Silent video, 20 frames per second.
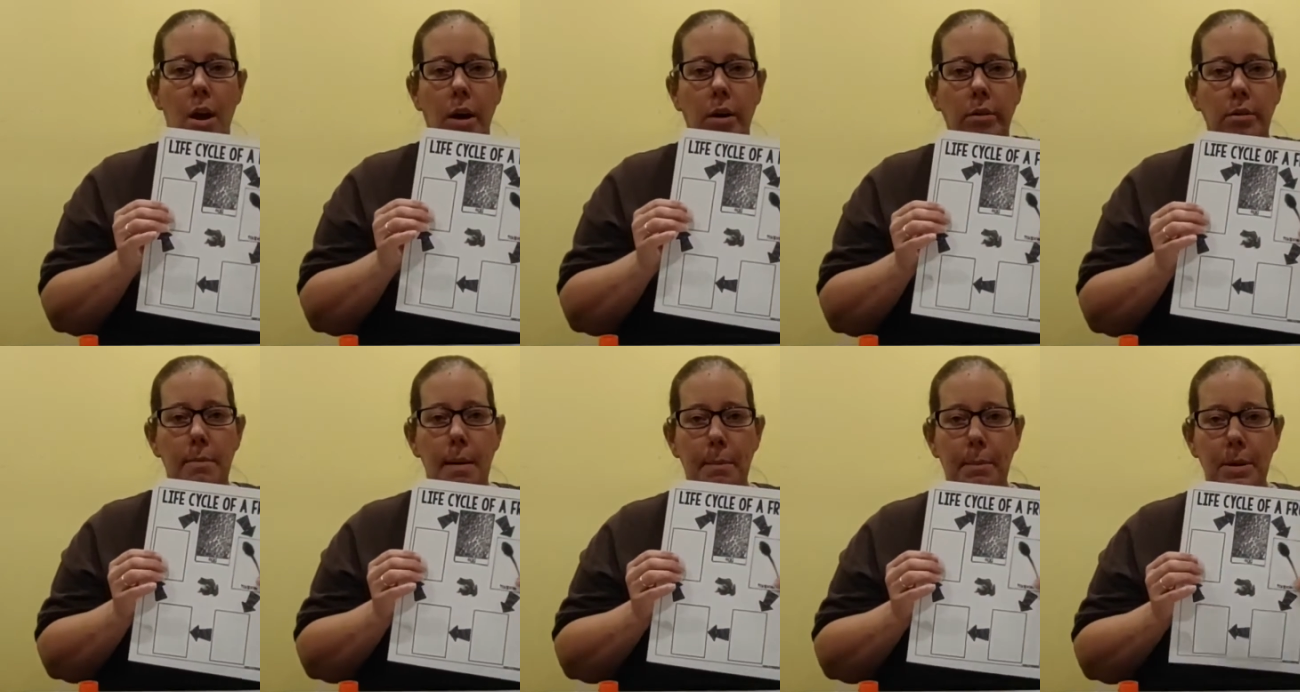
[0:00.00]
Who
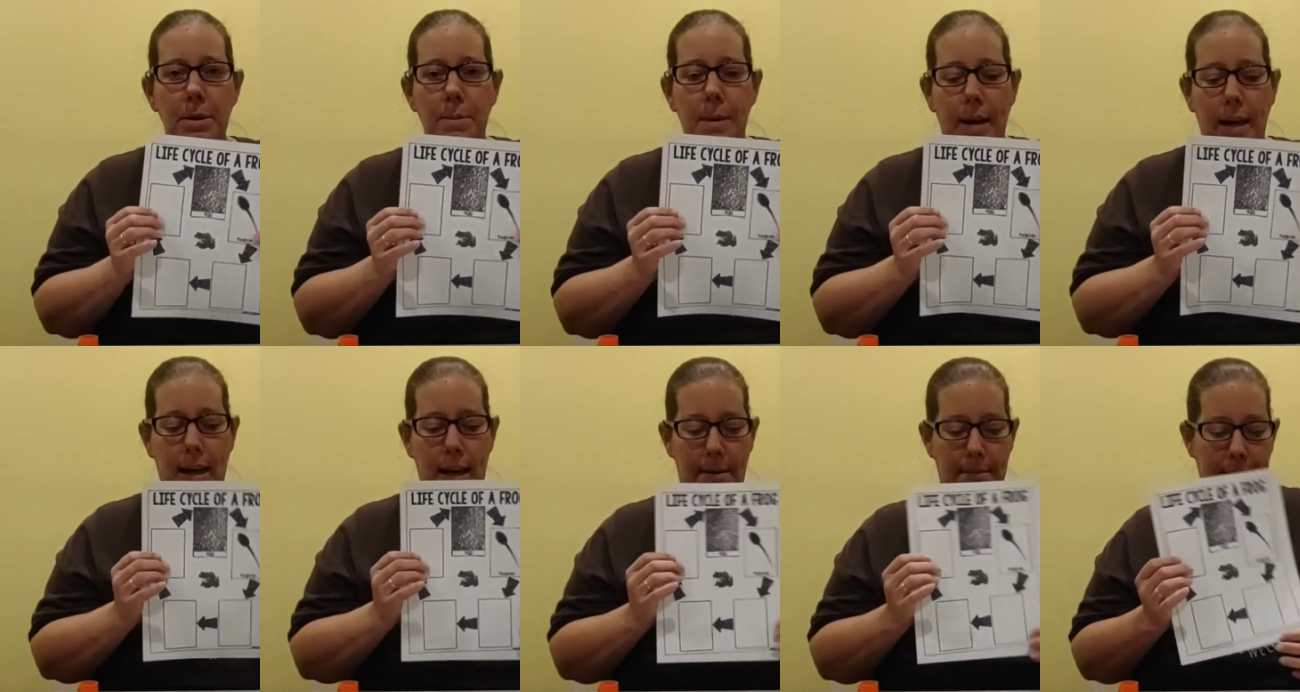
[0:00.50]
remembers
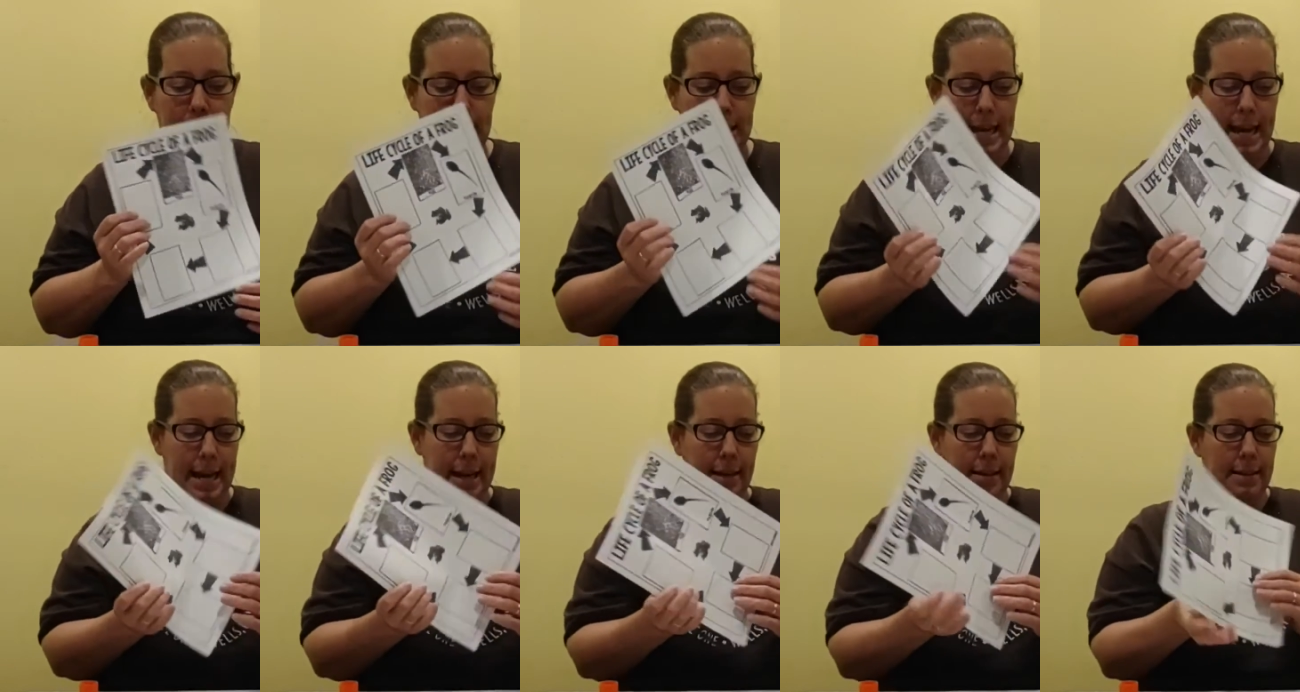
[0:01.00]
what comes
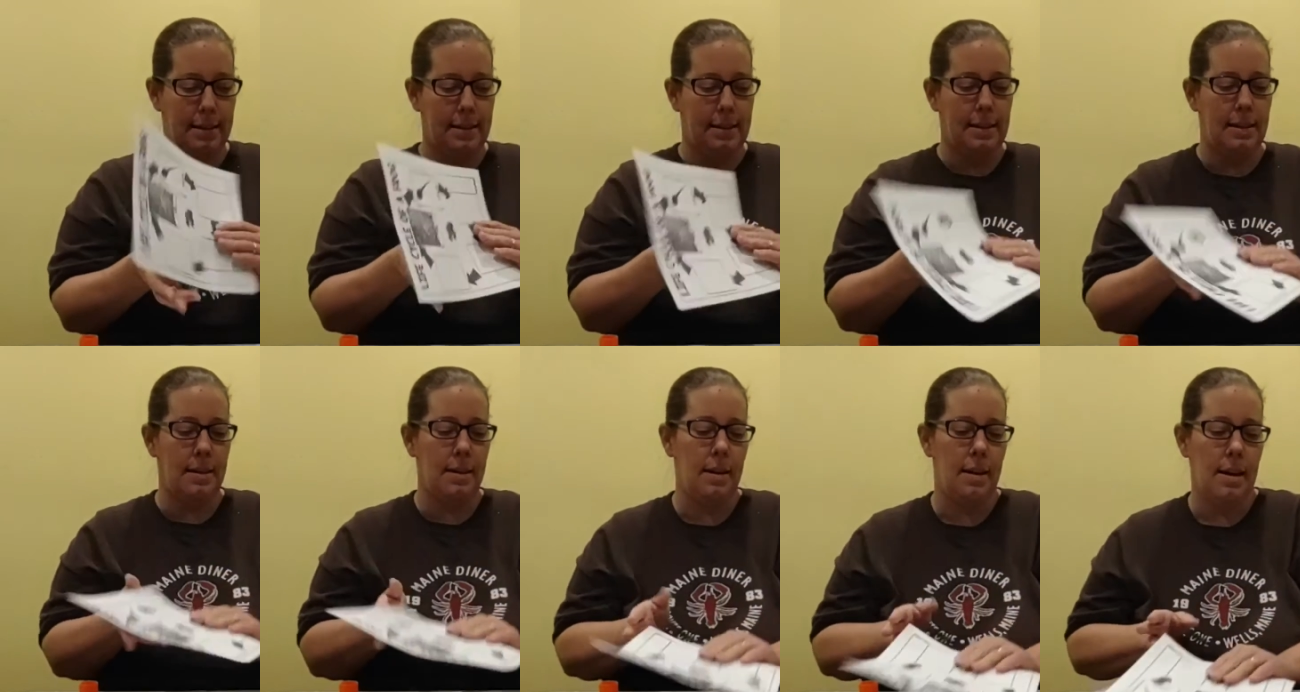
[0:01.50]

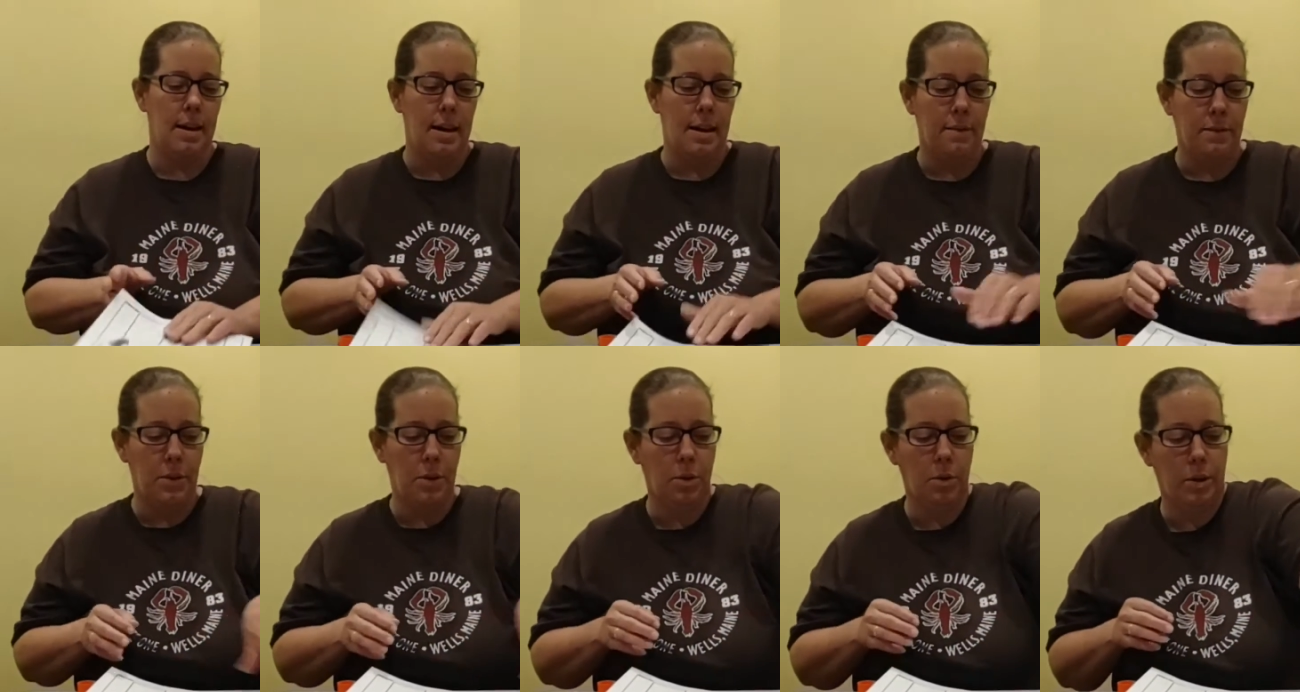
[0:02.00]
next?
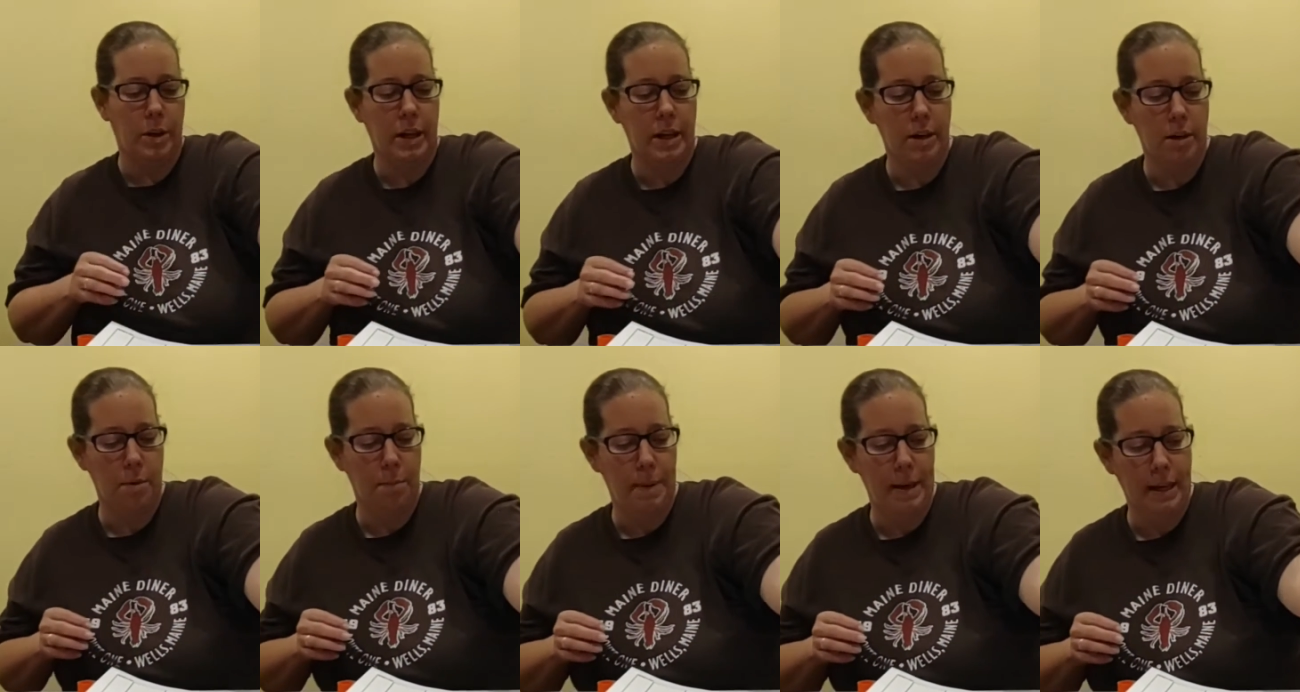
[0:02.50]
If you look at
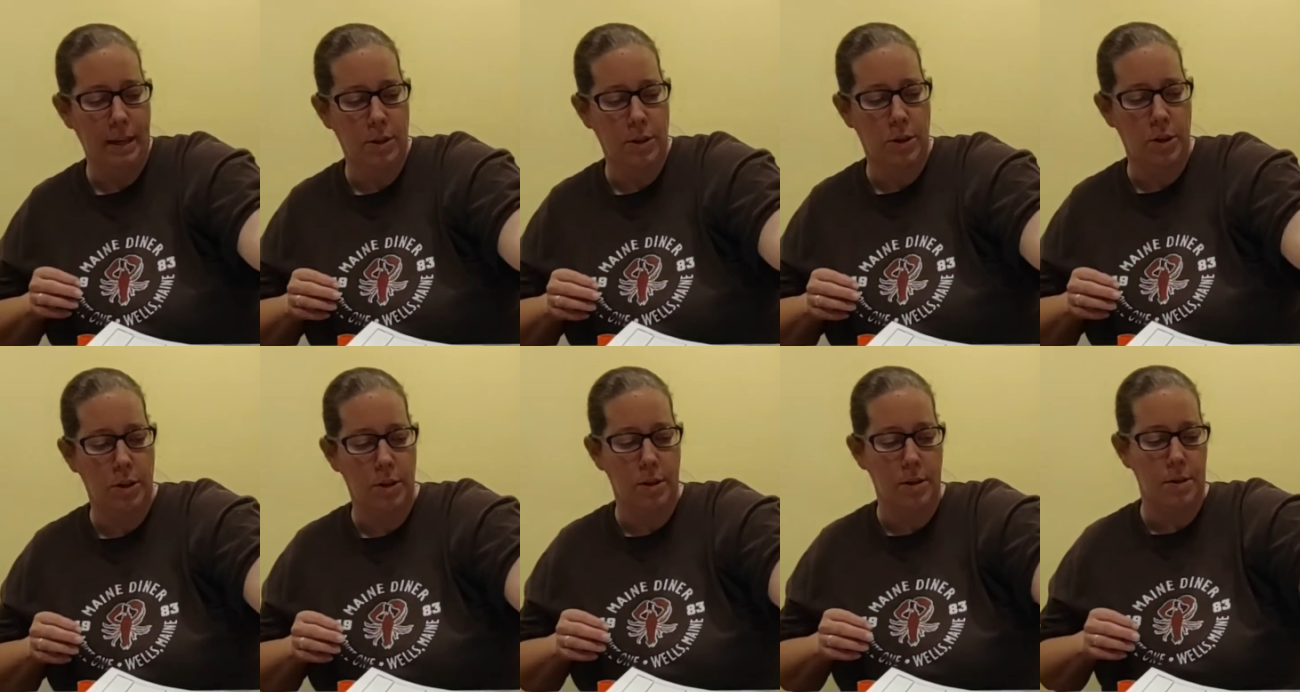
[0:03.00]
your
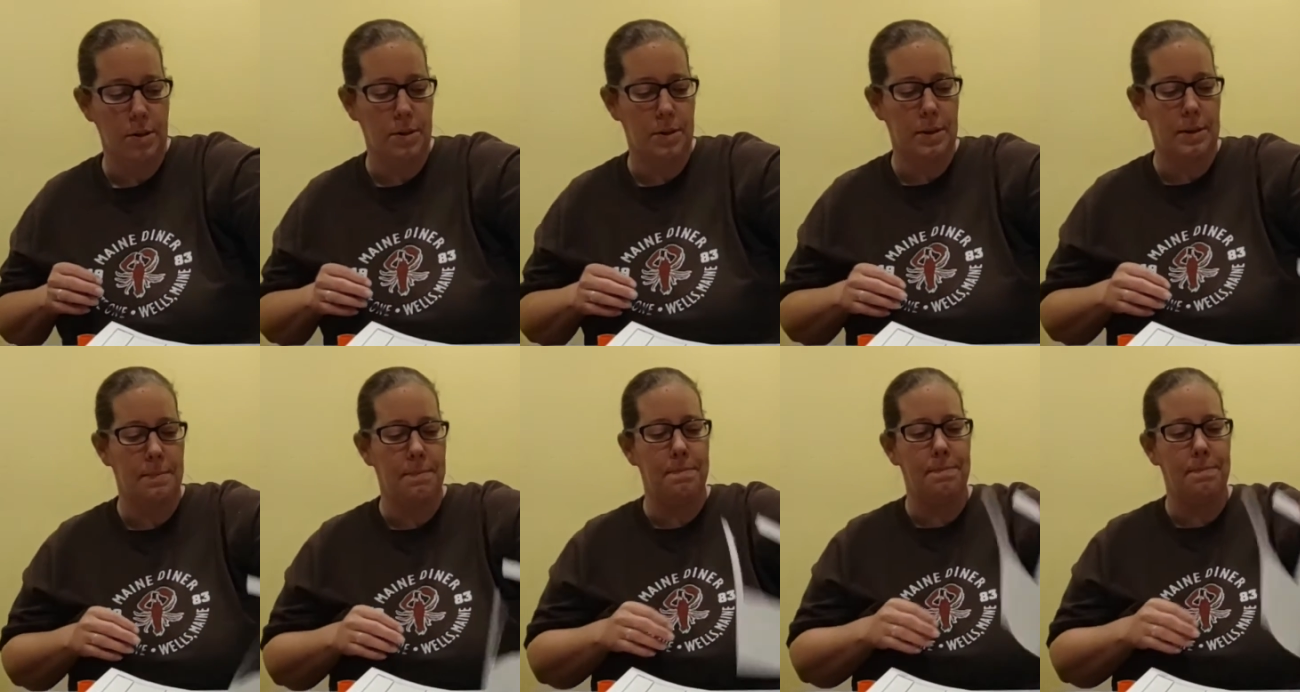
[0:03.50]
pictures,